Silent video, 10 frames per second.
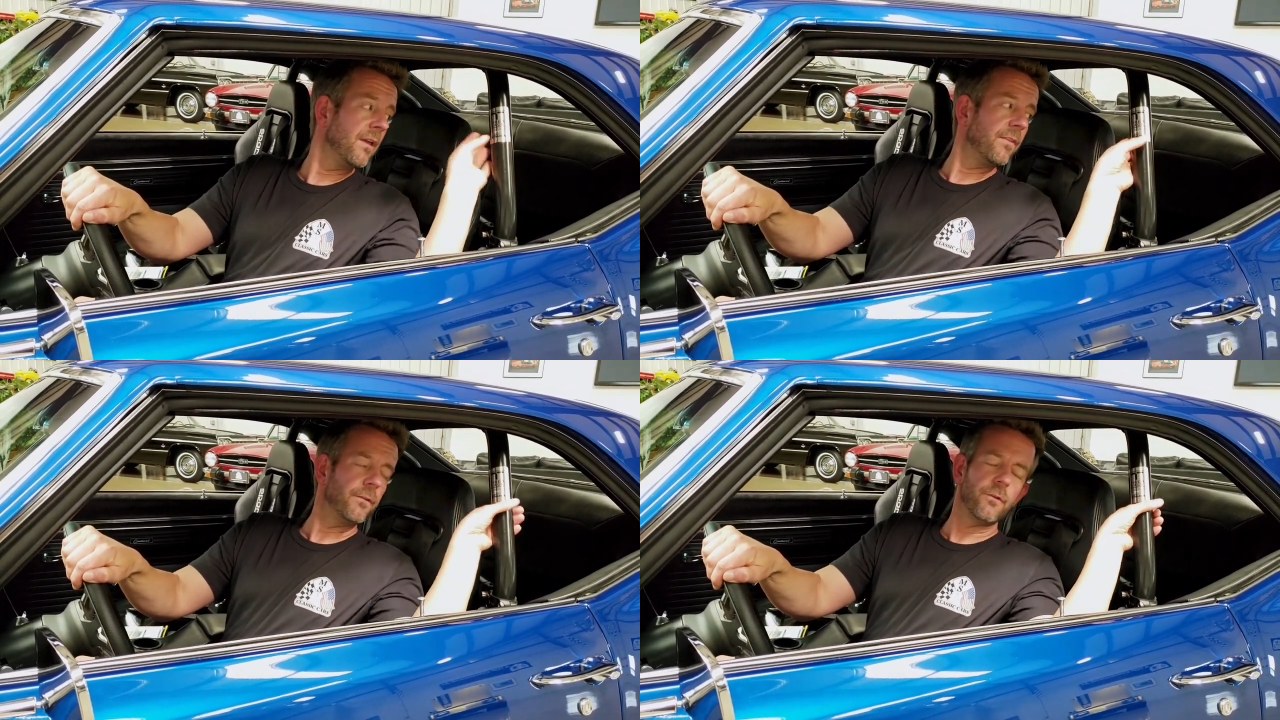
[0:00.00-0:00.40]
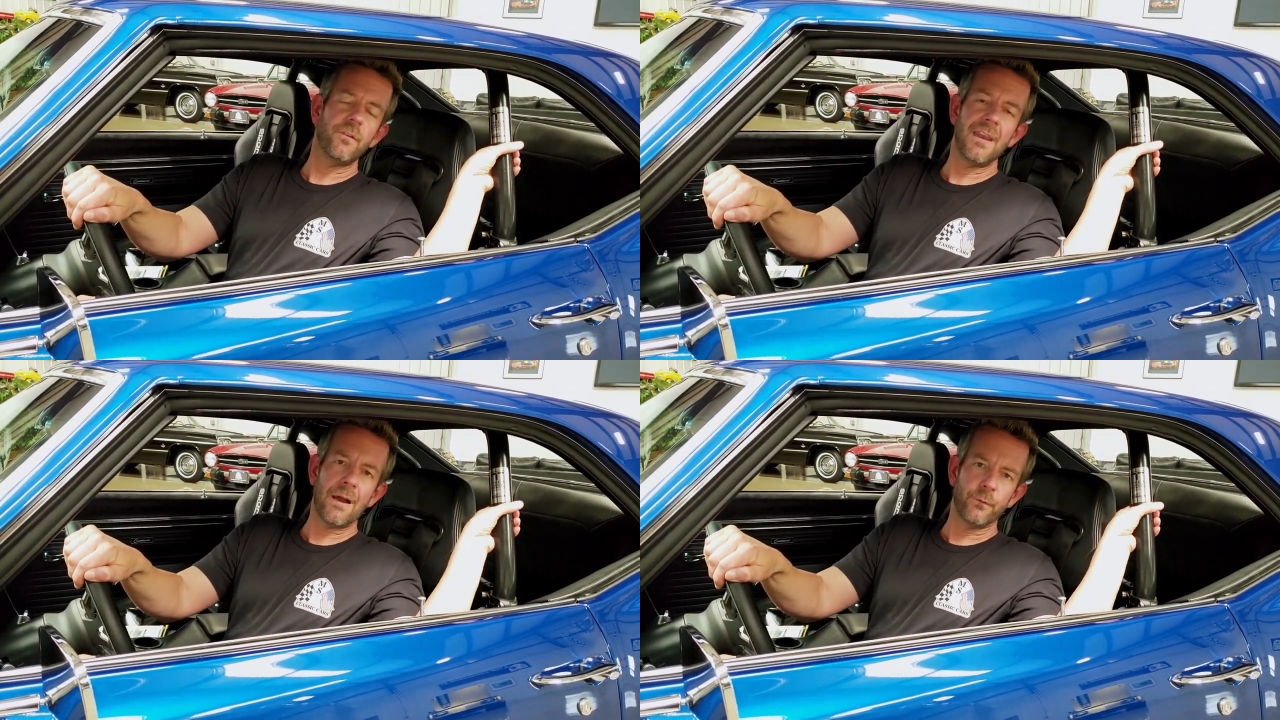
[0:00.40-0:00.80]
This is
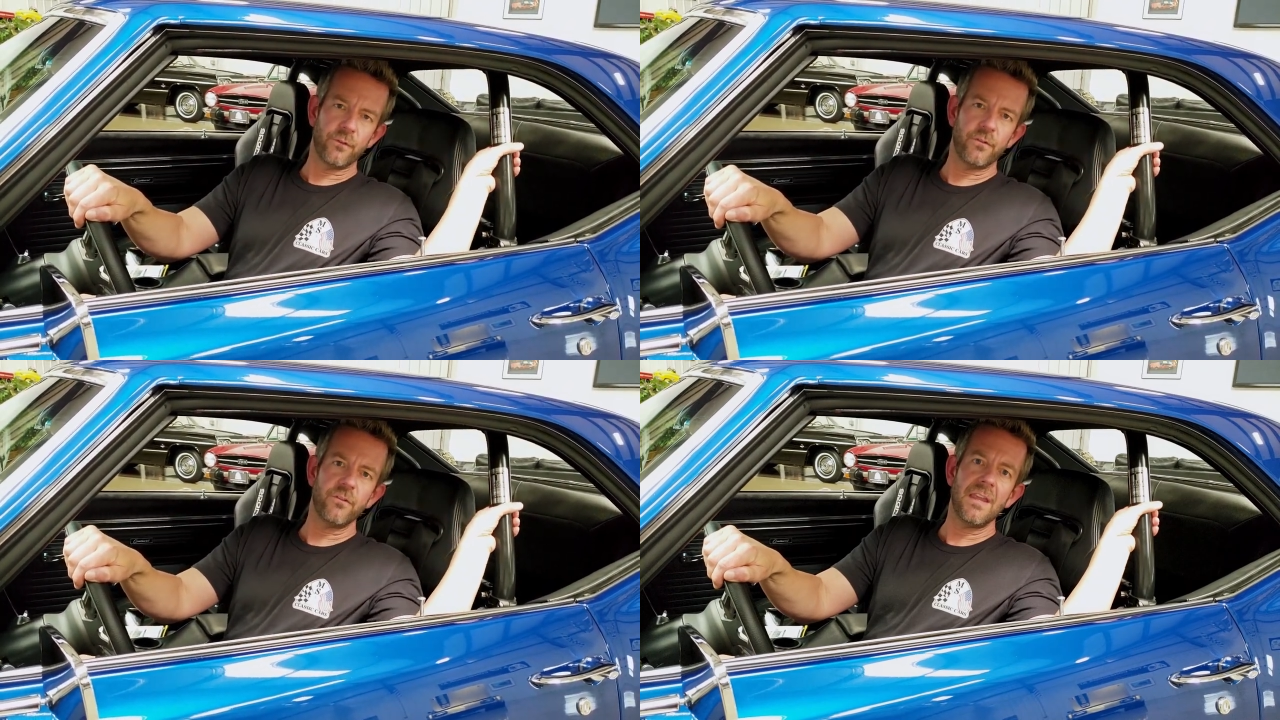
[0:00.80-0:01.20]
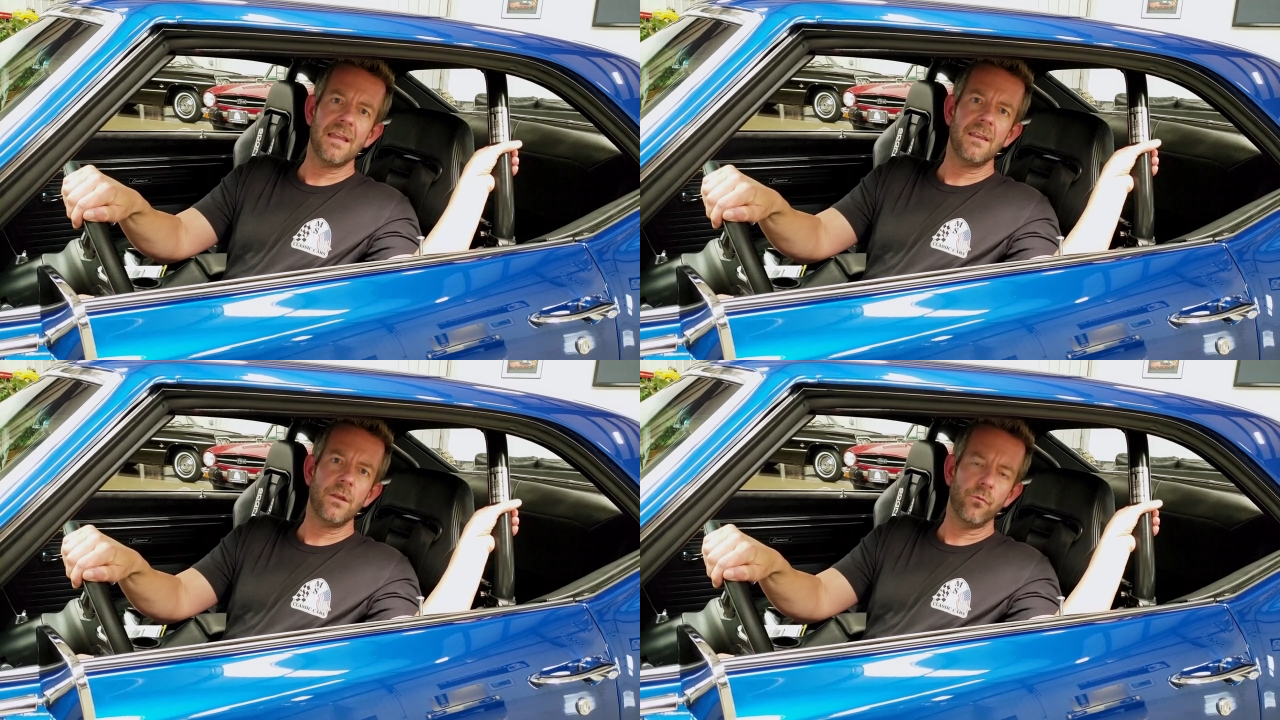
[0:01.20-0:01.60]
an
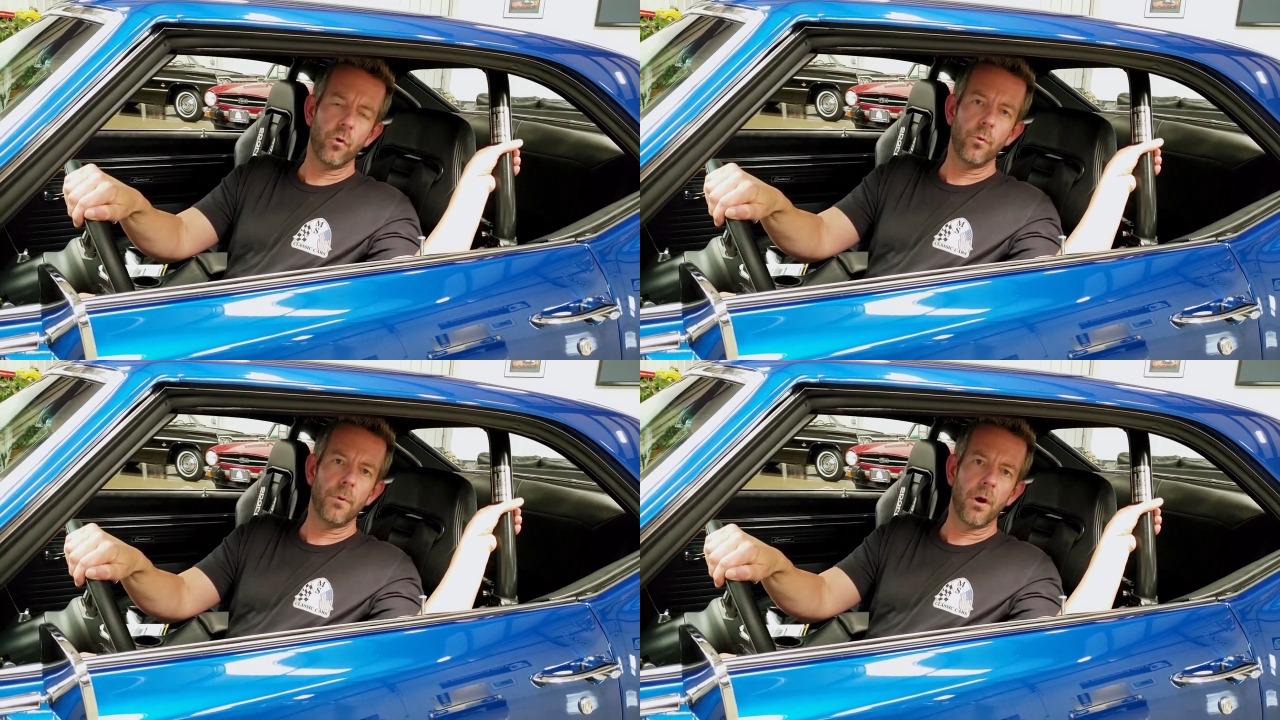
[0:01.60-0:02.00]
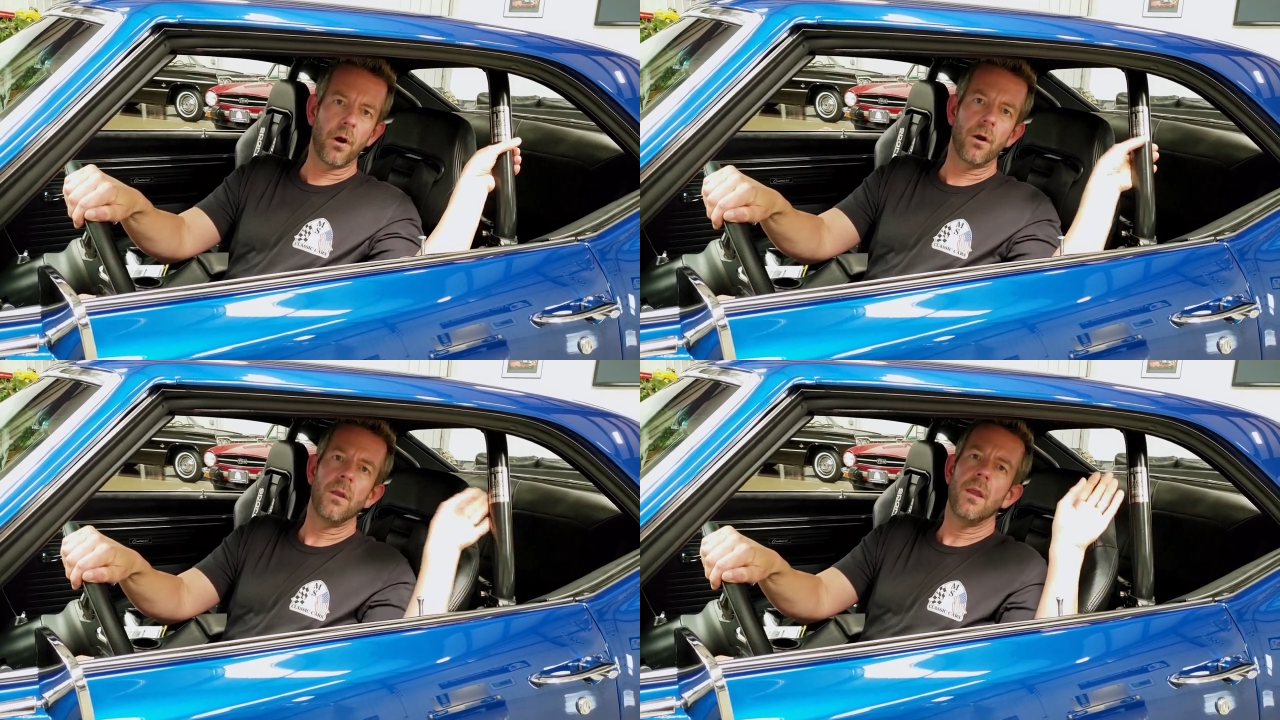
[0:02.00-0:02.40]
outstanding roll
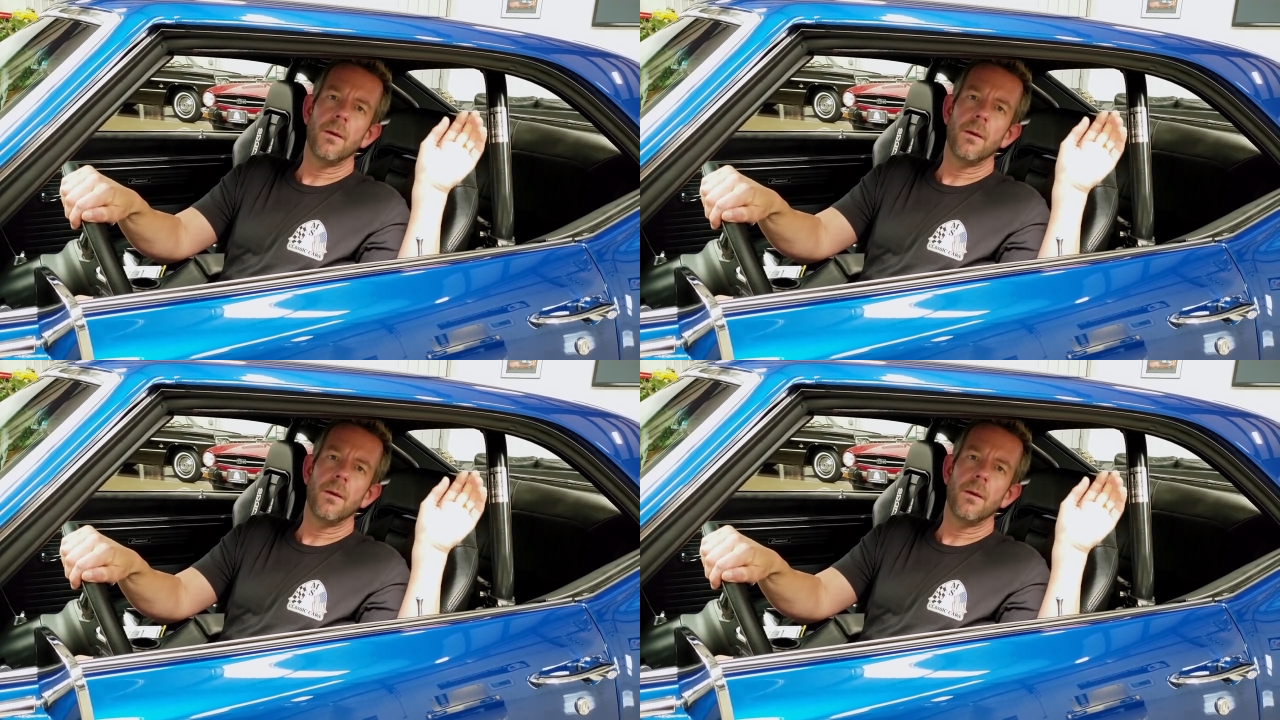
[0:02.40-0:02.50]
bar,